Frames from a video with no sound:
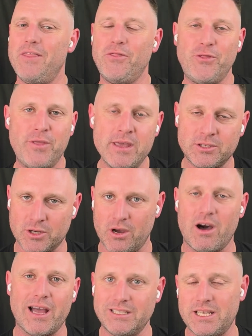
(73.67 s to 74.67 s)
this
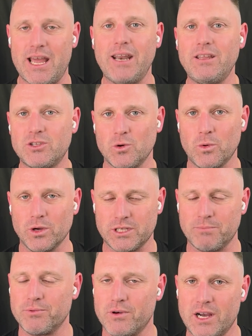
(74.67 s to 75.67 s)
guy is headed
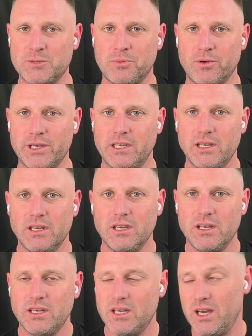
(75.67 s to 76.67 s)
towards a price point.
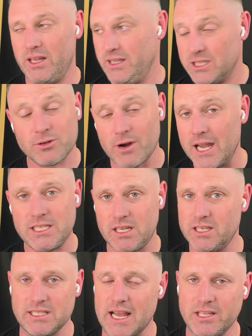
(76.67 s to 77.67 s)
It's crazy
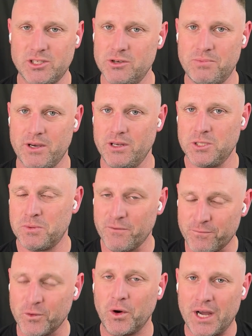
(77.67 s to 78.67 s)
to say in SuperCoach, but a
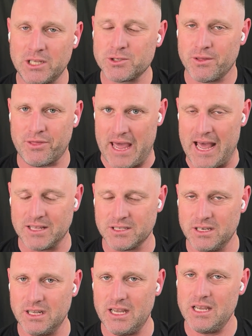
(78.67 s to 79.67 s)

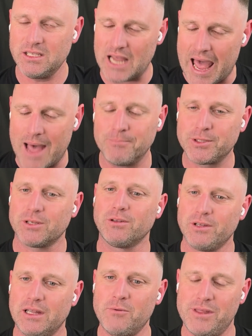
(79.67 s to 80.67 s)
400,000 is
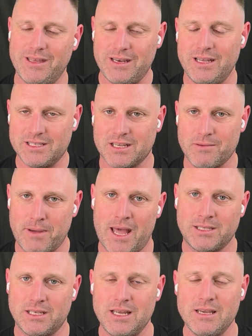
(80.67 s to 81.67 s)
absolutely within his
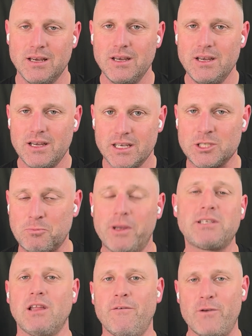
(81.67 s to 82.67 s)
capacity,
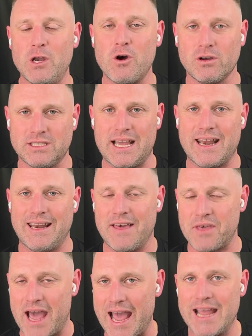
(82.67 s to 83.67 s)
especially if he knocks out
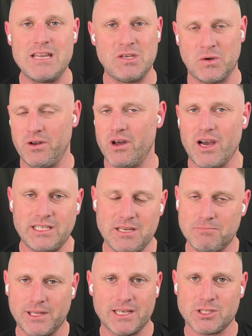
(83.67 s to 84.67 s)
another 80 or
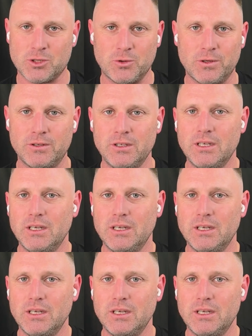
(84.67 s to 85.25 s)
90 plus score.